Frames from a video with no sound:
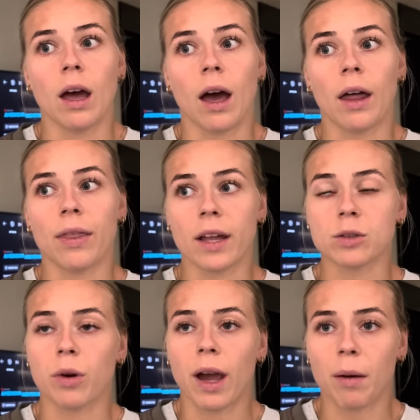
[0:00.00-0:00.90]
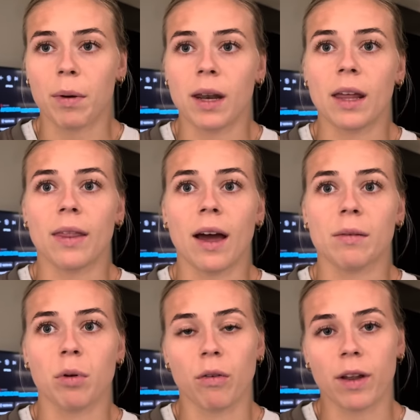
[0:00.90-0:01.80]
And things were happening
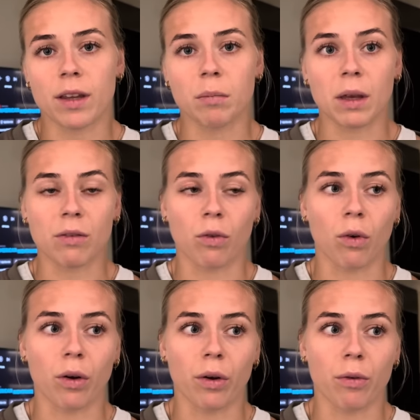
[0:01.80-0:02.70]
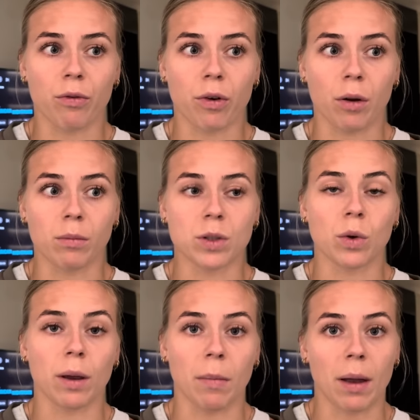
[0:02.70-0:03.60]
that prevented me from
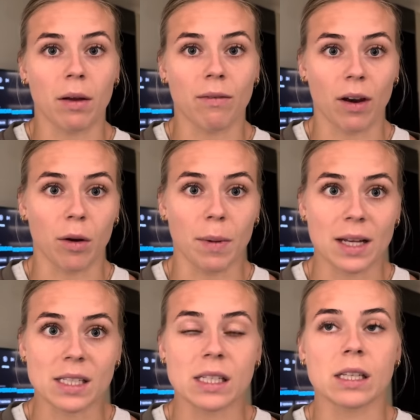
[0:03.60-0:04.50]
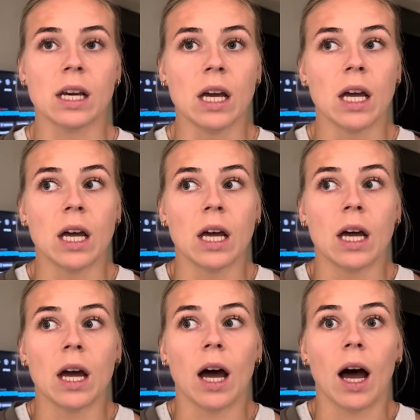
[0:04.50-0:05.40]
doing my very best.
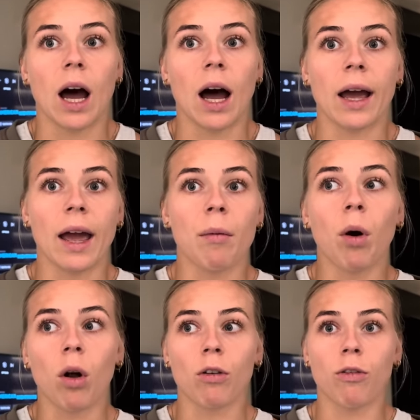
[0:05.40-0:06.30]
I am all